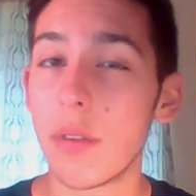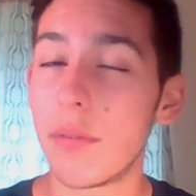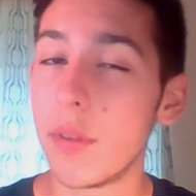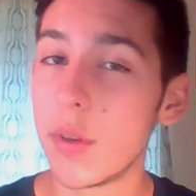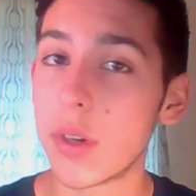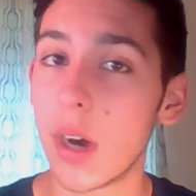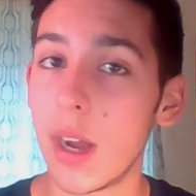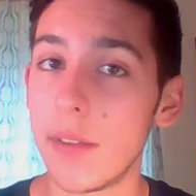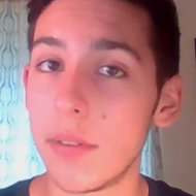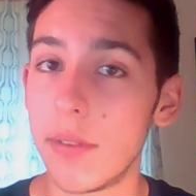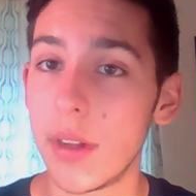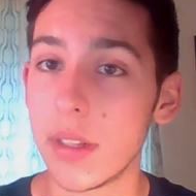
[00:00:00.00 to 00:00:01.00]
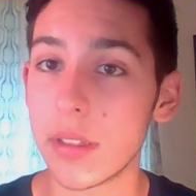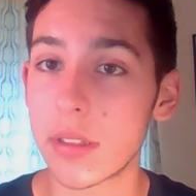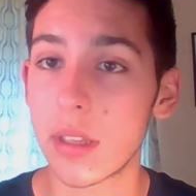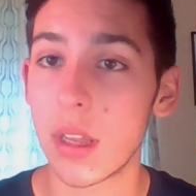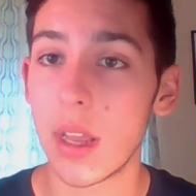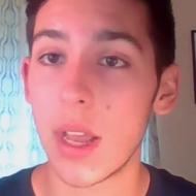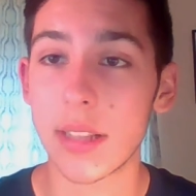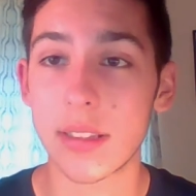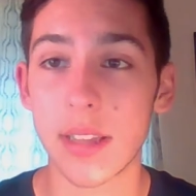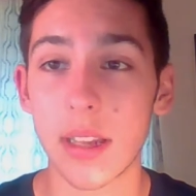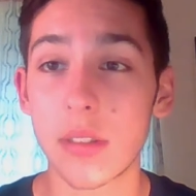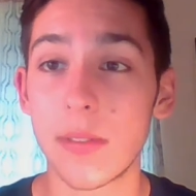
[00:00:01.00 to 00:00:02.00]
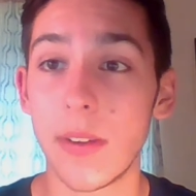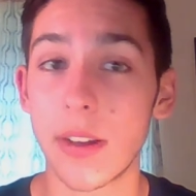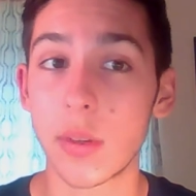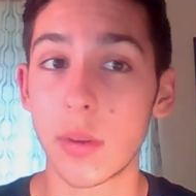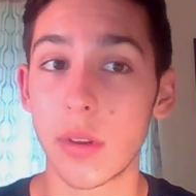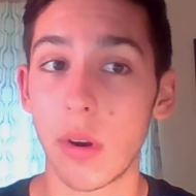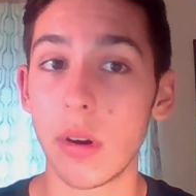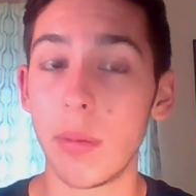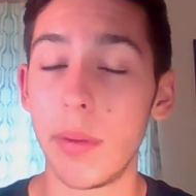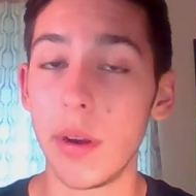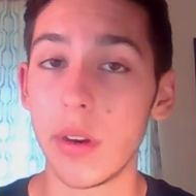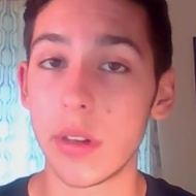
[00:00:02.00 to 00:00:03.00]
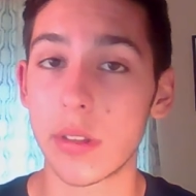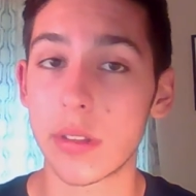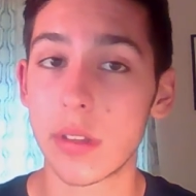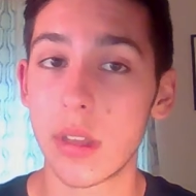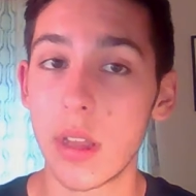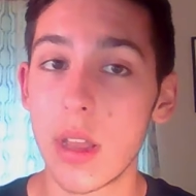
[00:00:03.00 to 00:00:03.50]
future life events, and satisfaction with their own appearance.